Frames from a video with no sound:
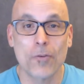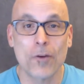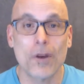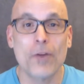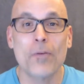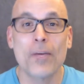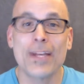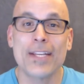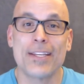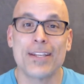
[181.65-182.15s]
of
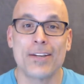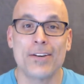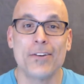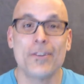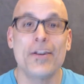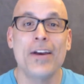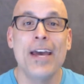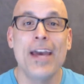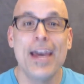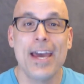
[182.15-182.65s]
what we
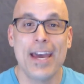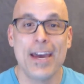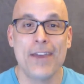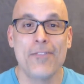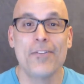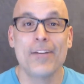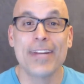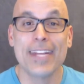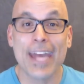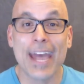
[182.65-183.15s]
do
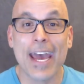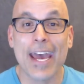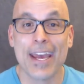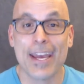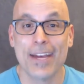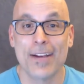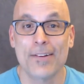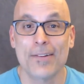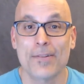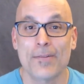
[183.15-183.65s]
every
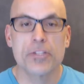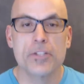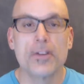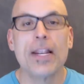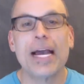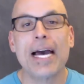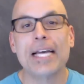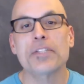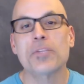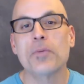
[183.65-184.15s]
day. So
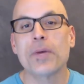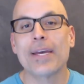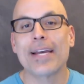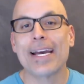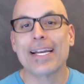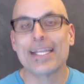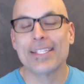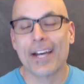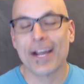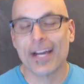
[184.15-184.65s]
last week
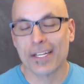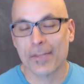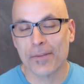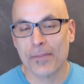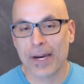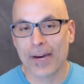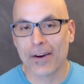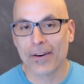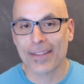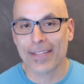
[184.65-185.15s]
I talked
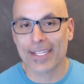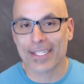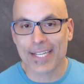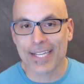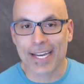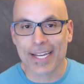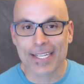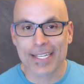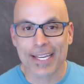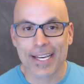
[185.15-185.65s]
about this
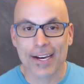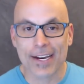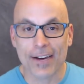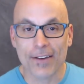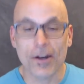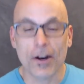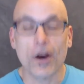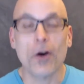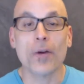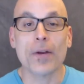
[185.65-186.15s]
idea
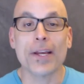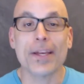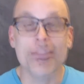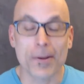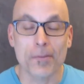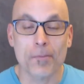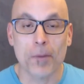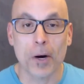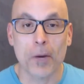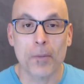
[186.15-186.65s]
of owning
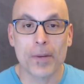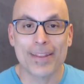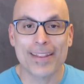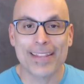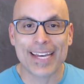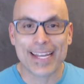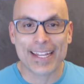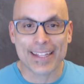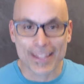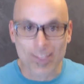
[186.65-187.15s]
the
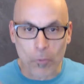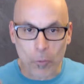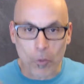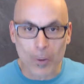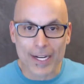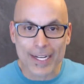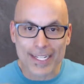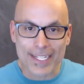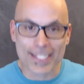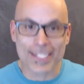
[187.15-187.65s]
moment that the
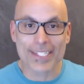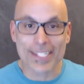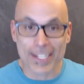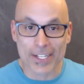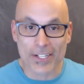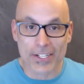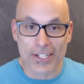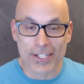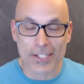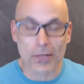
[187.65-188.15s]
one
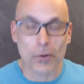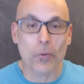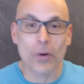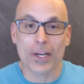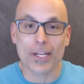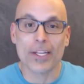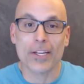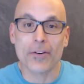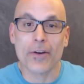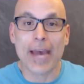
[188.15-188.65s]
decision, the
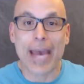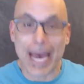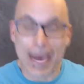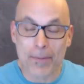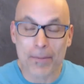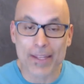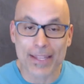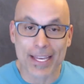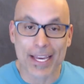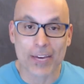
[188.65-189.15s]
one new
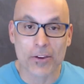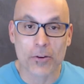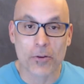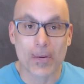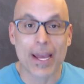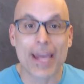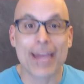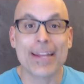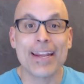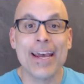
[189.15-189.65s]
habit that
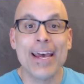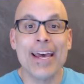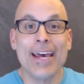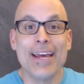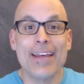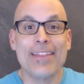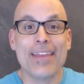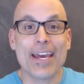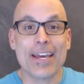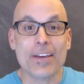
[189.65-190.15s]
create
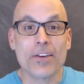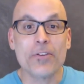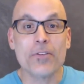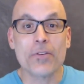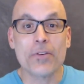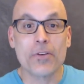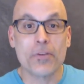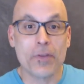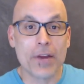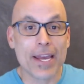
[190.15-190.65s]
that
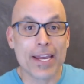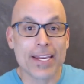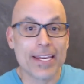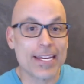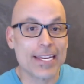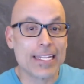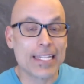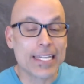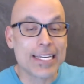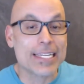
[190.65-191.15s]
you create
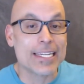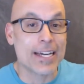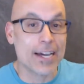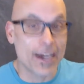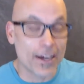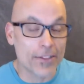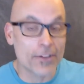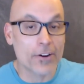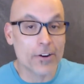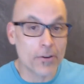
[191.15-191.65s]
can lead
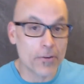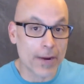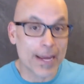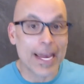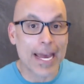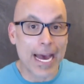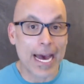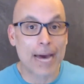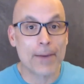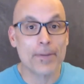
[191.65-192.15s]
to other
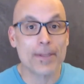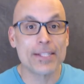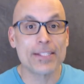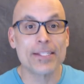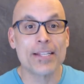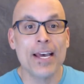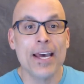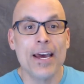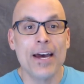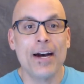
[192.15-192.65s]
great
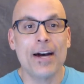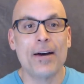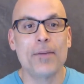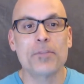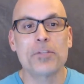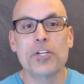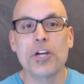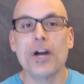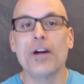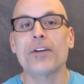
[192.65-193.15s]
habits.
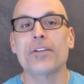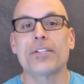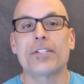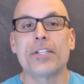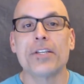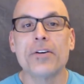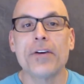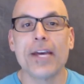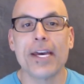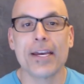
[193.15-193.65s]
Um, Charles
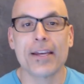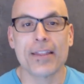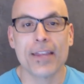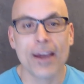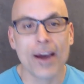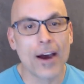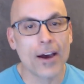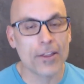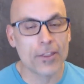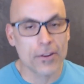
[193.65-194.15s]
Duhigg,
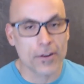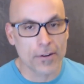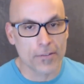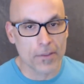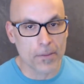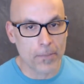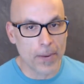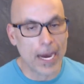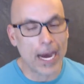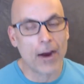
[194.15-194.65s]
the author
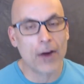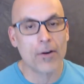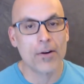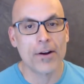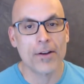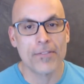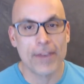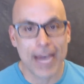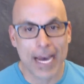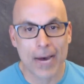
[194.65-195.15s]
of The
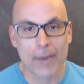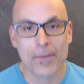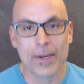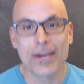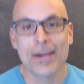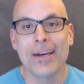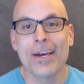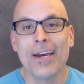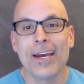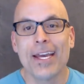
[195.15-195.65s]
Power of
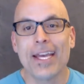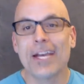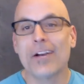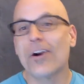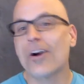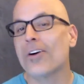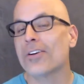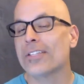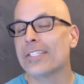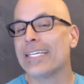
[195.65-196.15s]
Habit, he
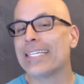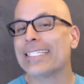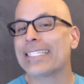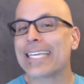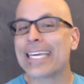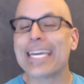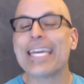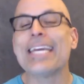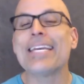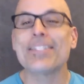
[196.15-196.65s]
calls these
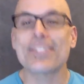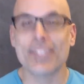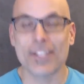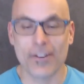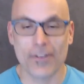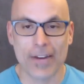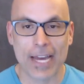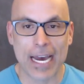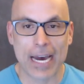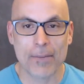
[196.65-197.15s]

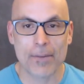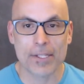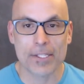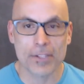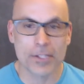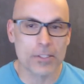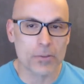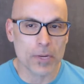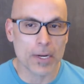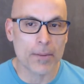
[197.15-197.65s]
keystone
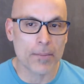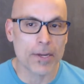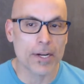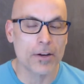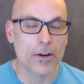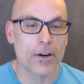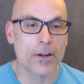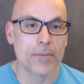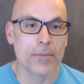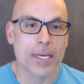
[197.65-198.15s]
habits. So that's what I'm going
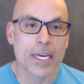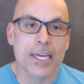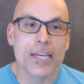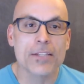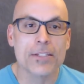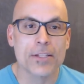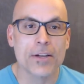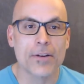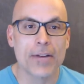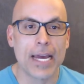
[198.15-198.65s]
to call them
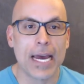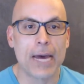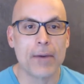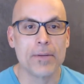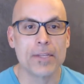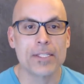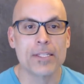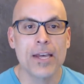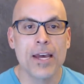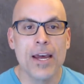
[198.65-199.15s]
keystone
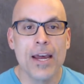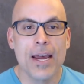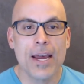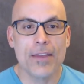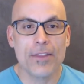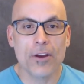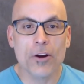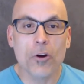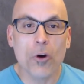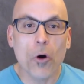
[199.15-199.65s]
habits.
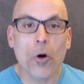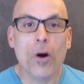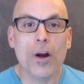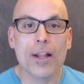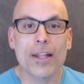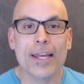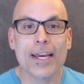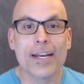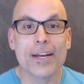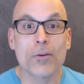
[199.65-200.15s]
And they're
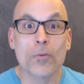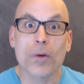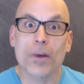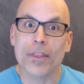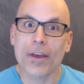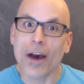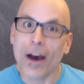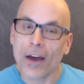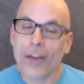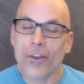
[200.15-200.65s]
correlated
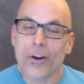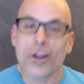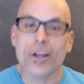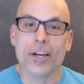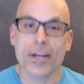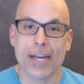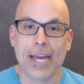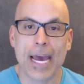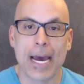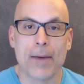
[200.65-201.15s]
with other
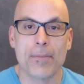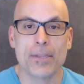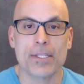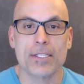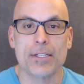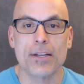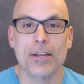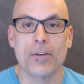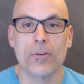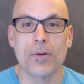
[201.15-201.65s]
good
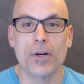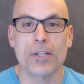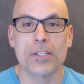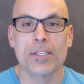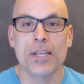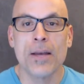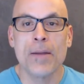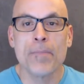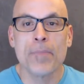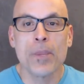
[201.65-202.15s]
habits. In other
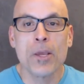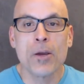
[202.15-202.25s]
words,